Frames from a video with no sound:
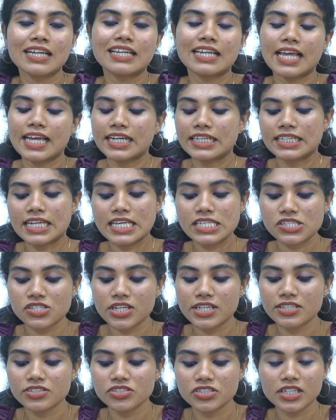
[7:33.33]
like
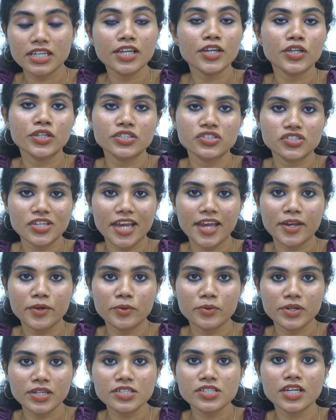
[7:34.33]
TestNG,
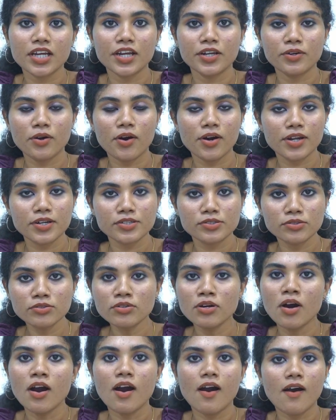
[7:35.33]
JUnit in order to
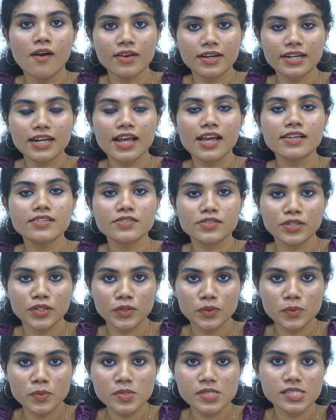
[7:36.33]
organize,
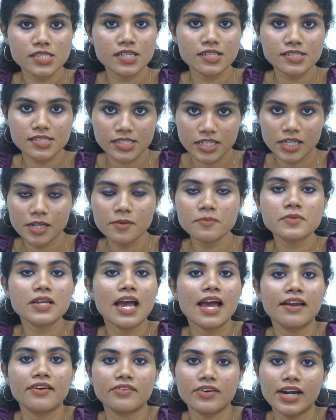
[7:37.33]
reuse the script
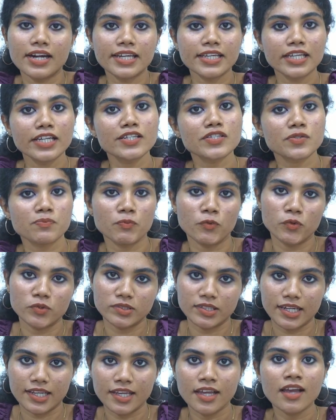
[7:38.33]
and running it
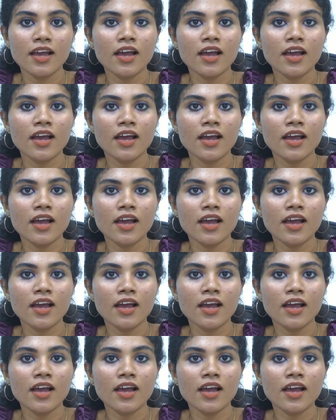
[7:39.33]
smoothly.